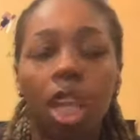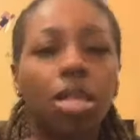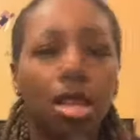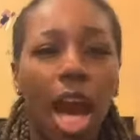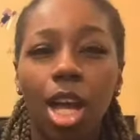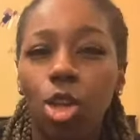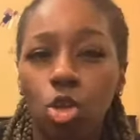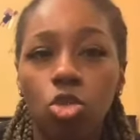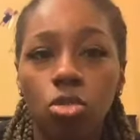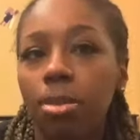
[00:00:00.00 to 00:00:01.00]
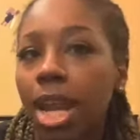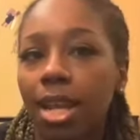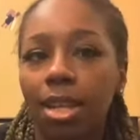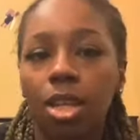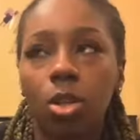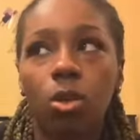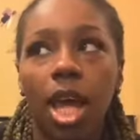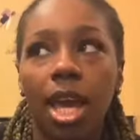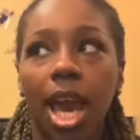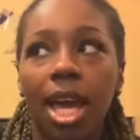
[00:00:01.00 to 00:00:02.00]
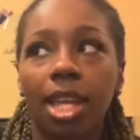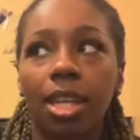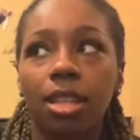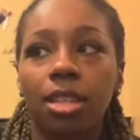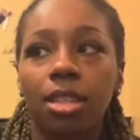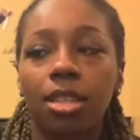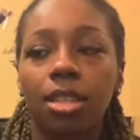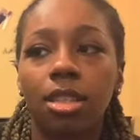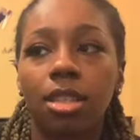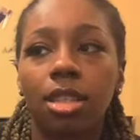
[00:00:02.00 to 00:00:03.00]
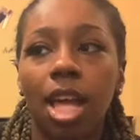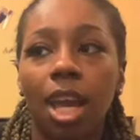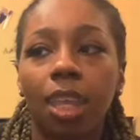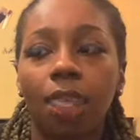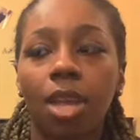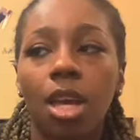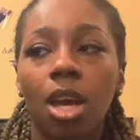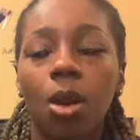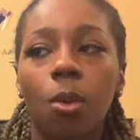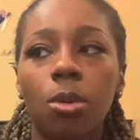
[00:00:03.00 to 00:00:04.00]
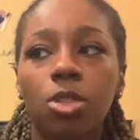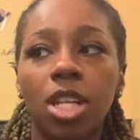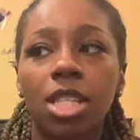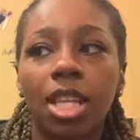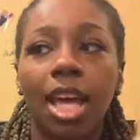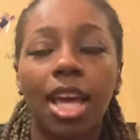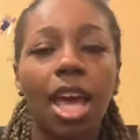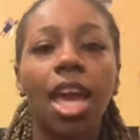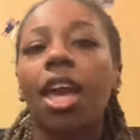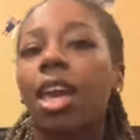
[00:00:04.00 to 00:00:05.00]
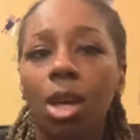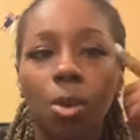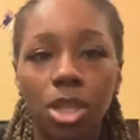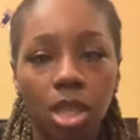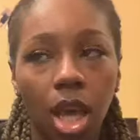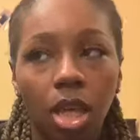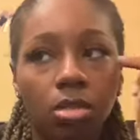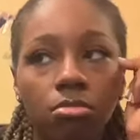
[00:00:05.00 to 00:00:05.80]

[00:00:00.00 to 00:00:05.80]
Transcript: Like, I knew, but I didn't know, like, I didn't, like, what I'm trying to say, like, it wasn't, like,